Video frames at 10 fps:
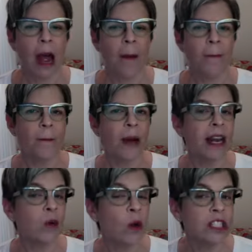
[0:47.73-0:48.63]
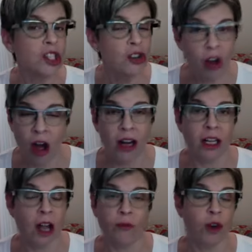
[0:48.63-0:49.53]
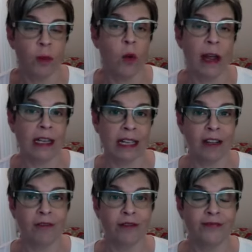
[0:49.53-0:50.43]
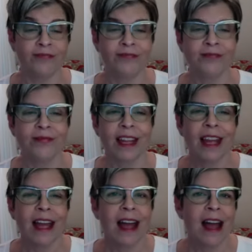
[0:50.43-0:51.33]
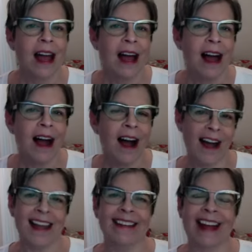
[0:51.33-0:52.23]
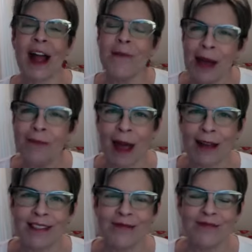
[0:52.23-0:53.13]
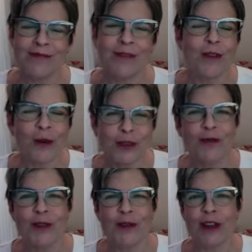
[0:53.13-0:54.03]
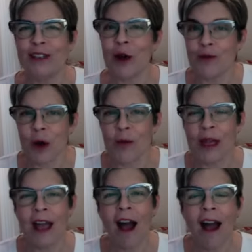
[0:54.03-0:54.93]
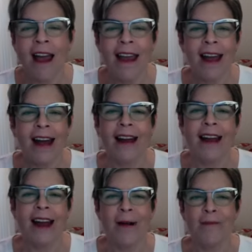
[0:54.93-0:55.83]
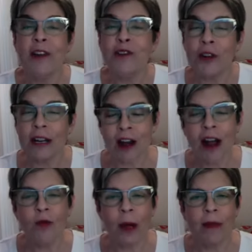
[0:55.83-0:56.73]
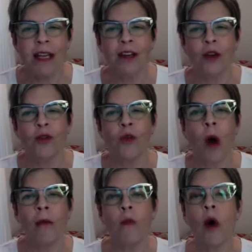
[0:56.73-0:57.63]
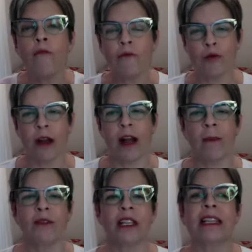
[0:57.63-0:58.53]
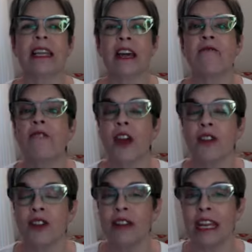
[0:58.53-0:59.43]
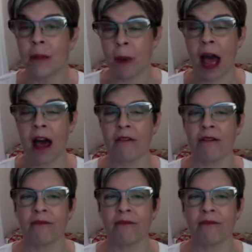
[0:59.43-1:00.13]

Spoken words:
But it was not a comfortable way to live. Hi, I'm Ann Bex. For those of you that don't know me, I mentor and guide women who want more freedom to live their unique path.